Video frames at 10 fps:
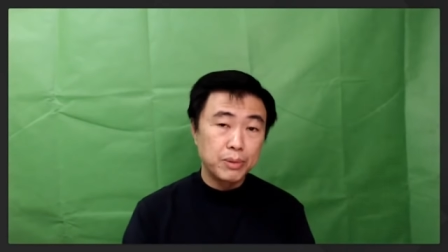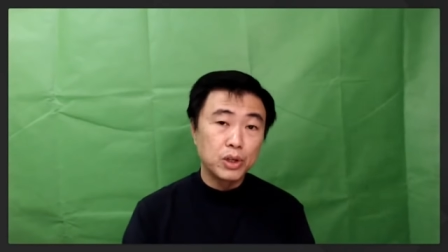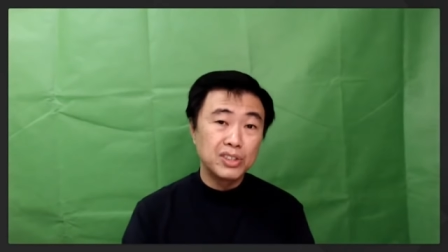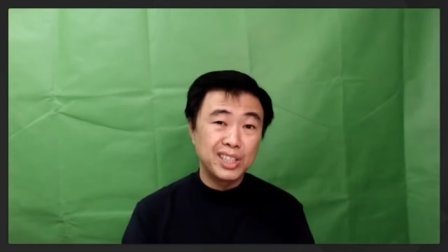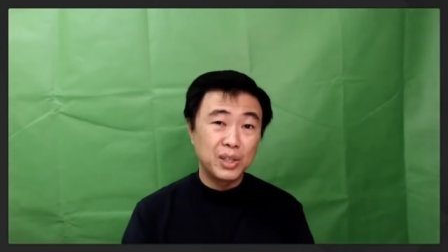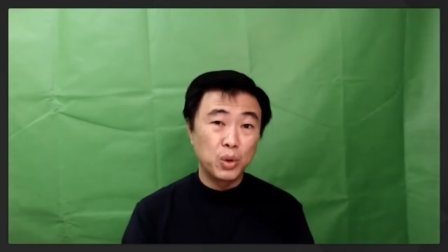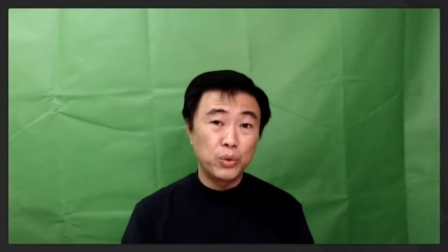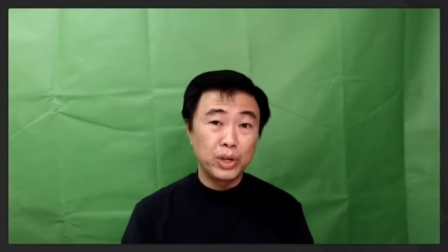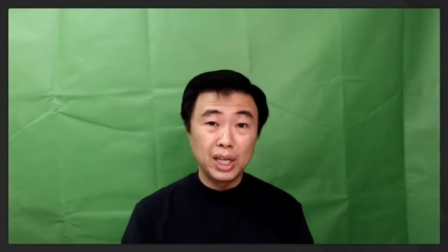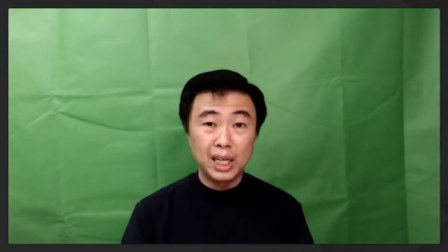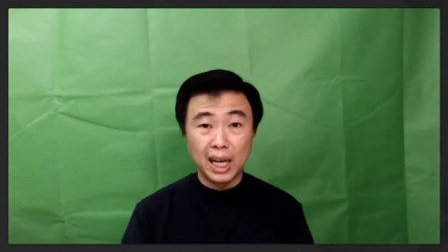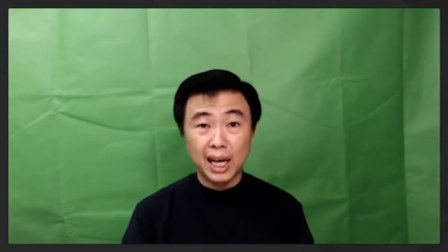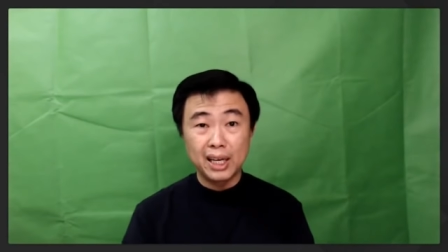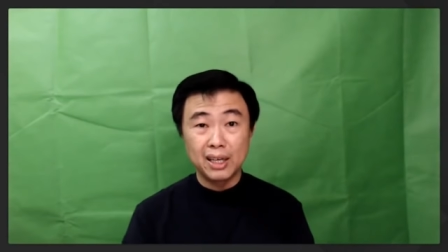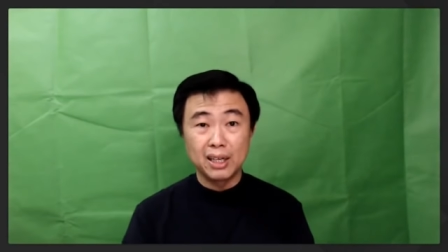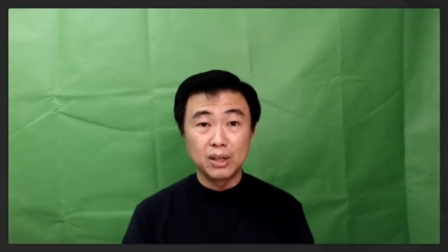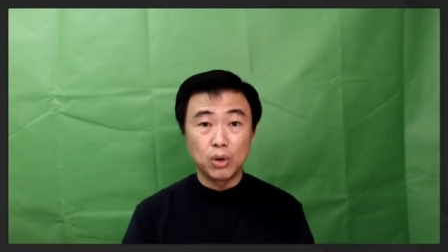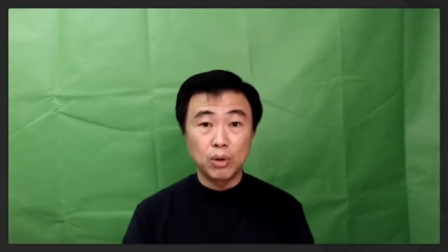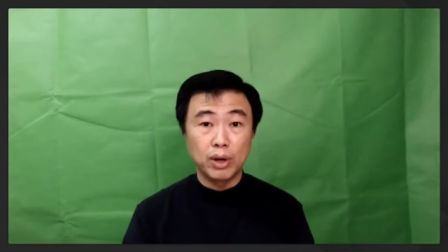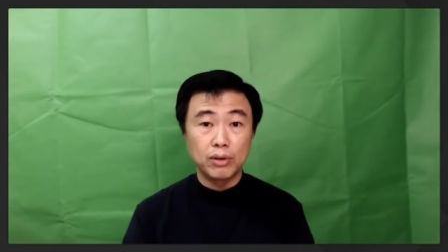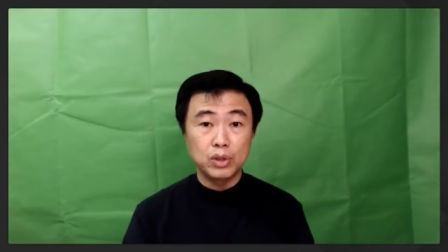because they don't really like uh, rob wealth.